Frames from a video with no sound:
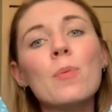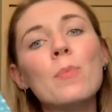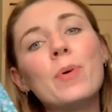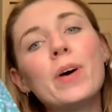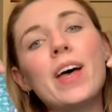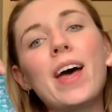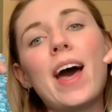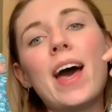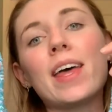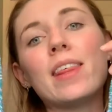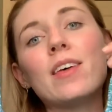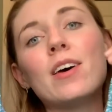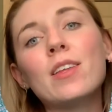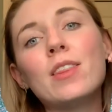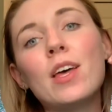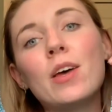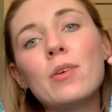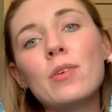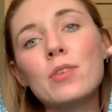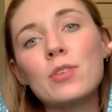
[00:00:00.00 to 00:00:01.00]
But I
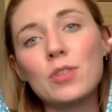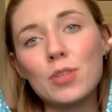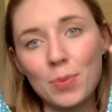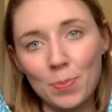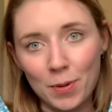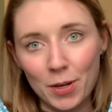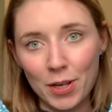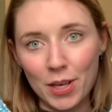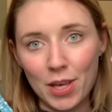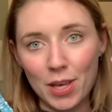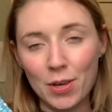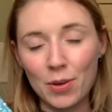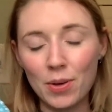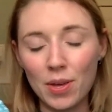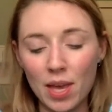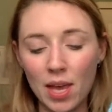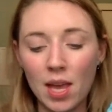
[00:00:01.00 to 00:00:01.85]
thought that was super cute.